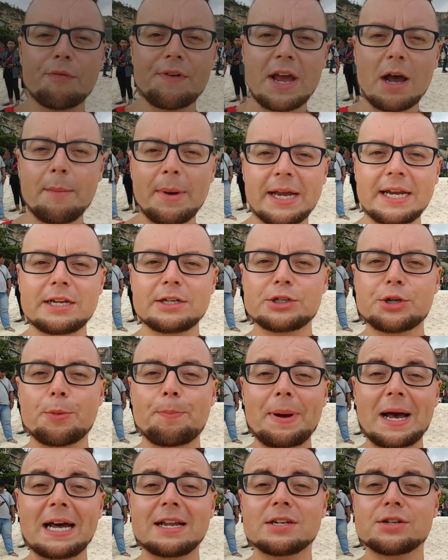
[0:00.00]
we've now made it to
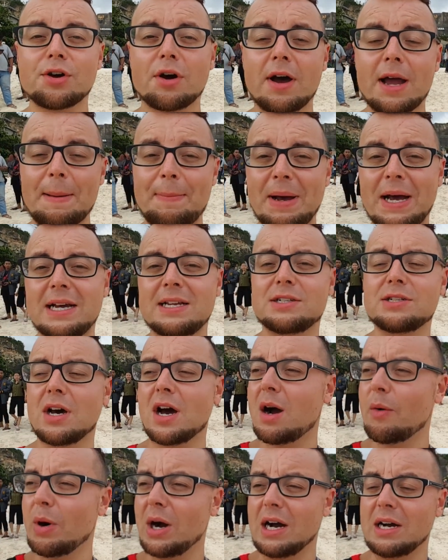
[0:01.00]
Pantai
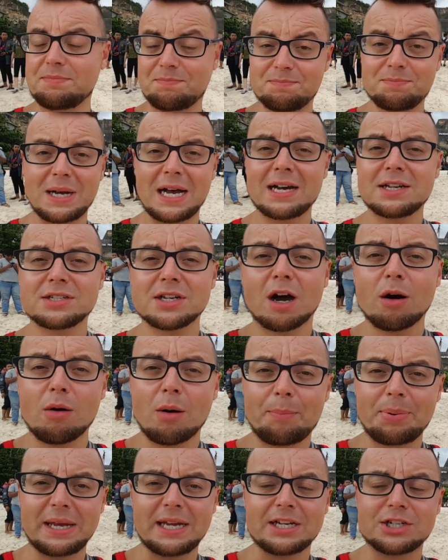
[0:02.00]
Pandawa,
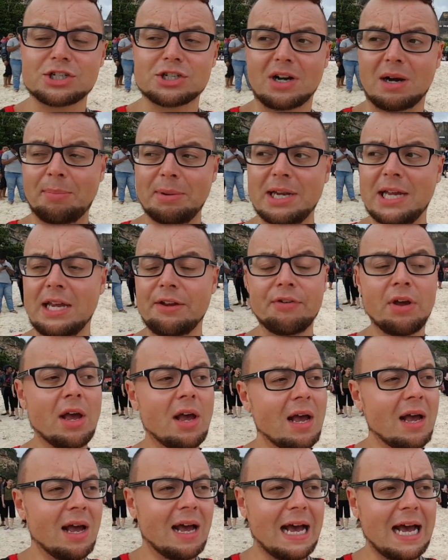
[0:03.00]
Pandawa Beach, I believe.
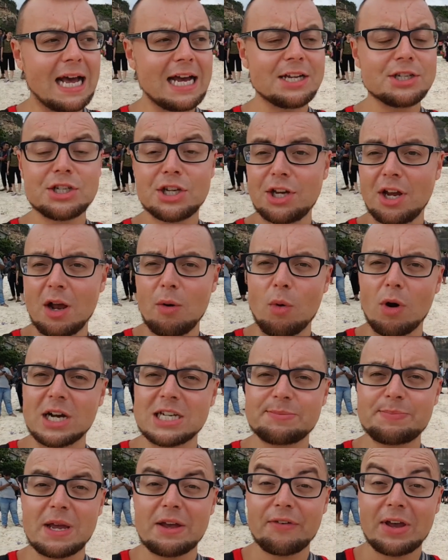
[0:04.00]
And you know what?
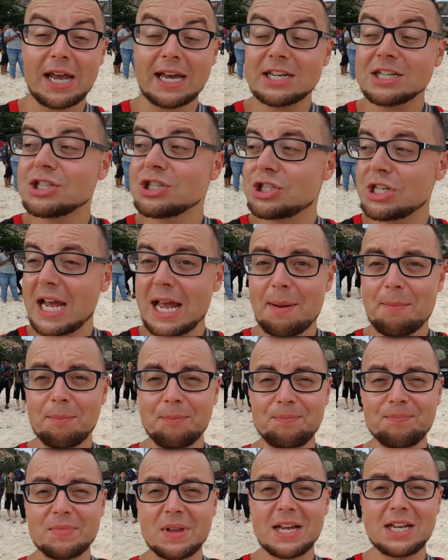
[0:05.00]
It's a bit of a hidden
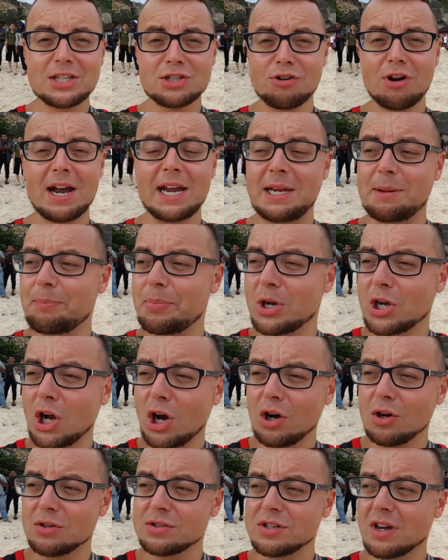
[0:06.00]
gem. It's great
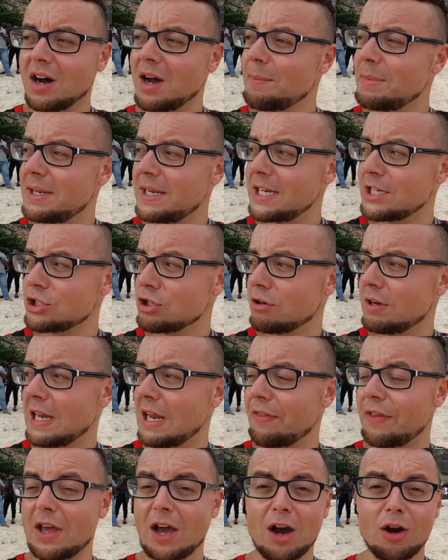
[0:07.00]
because I'm
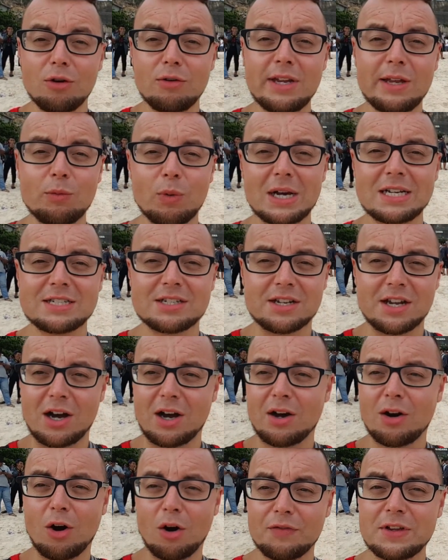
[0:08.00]
literally the only
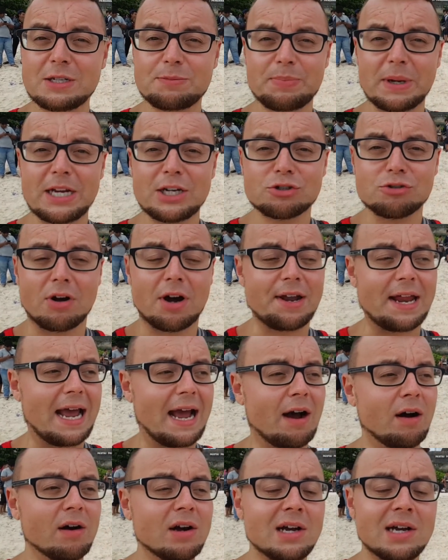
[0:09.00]
Westerner on this beach right
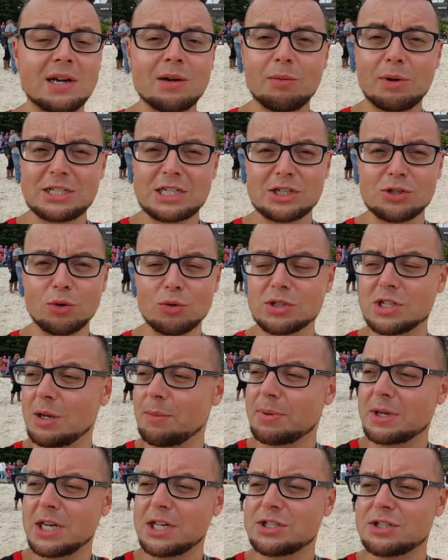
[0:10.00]
now, which is
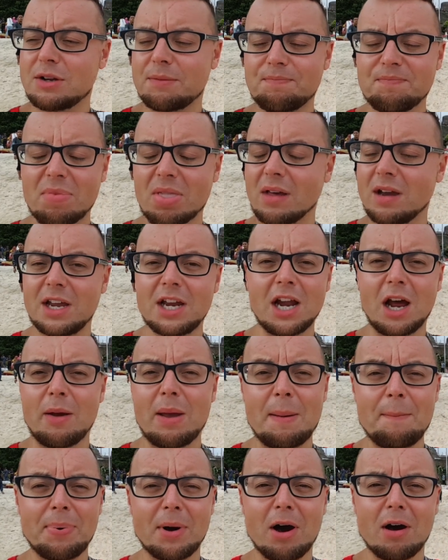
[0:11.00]
awesome because, you know,
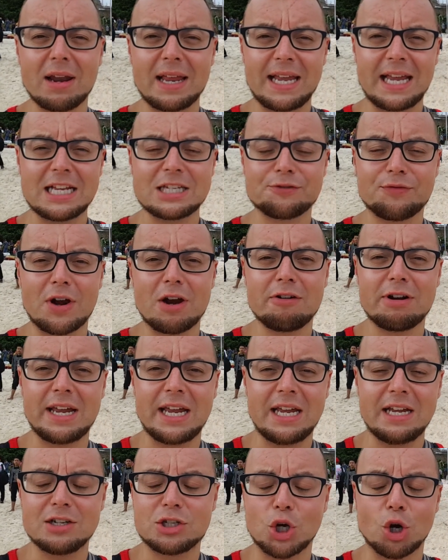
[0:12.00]
in Bali, it's
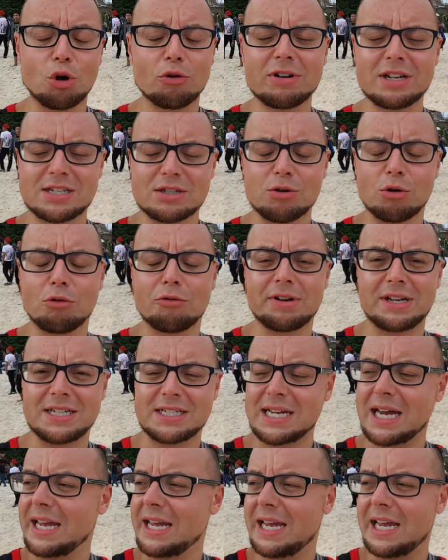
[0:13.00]
very tourist
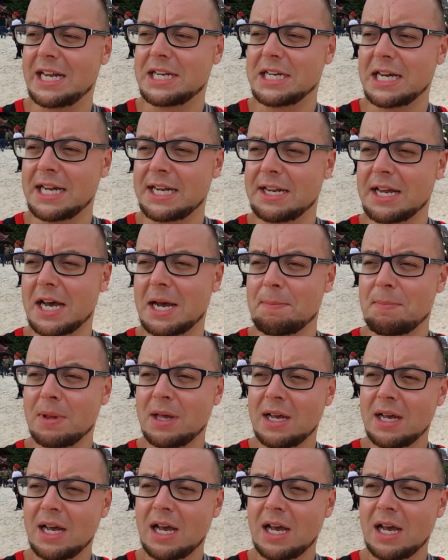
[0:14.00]
orientated and